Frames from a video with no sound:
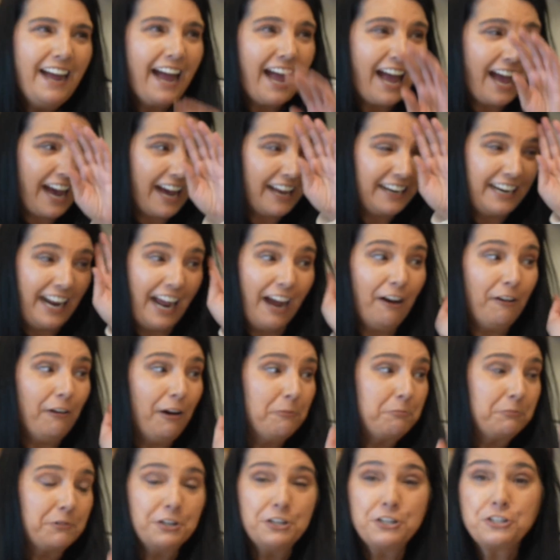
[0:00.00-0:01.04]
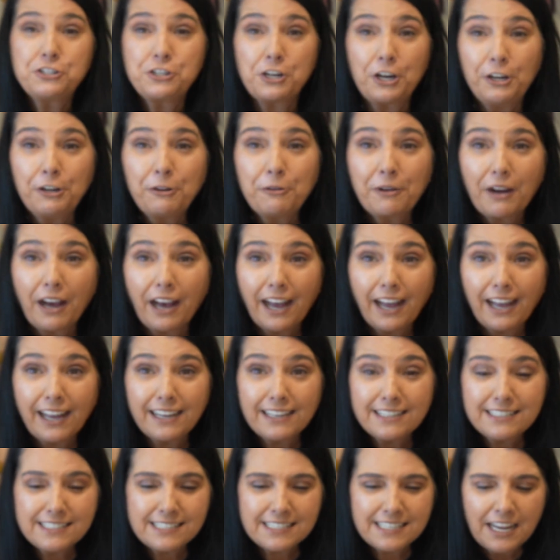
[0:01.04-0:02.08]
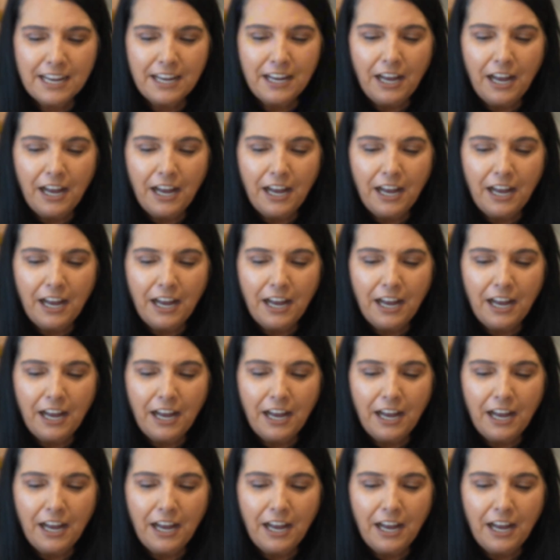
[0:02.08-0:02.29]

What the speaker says: now I'm going to show you guys